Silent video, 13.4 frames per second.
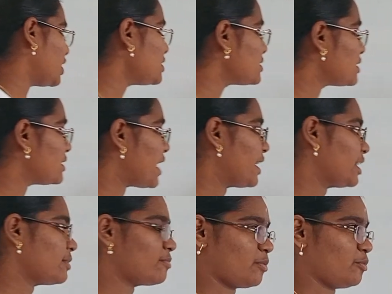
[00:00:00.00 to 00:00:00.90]
as
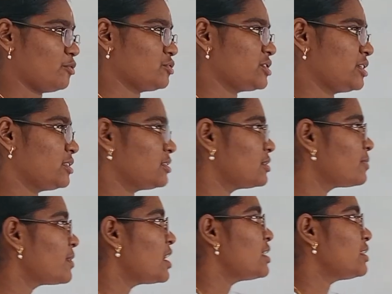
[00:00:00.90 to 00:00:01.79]
direct proportion.
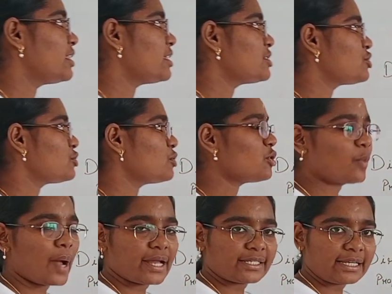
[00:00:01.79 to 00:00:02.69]
These two
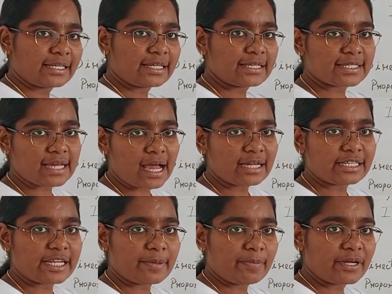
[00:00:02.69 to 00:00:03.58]
quantities
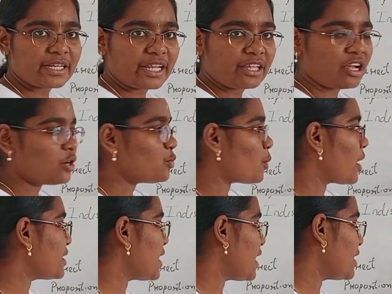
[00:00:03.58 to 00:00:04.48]
are depending on
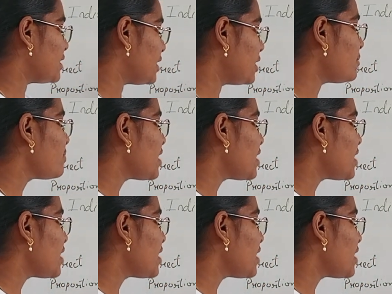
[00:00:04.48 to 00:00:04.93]
one another.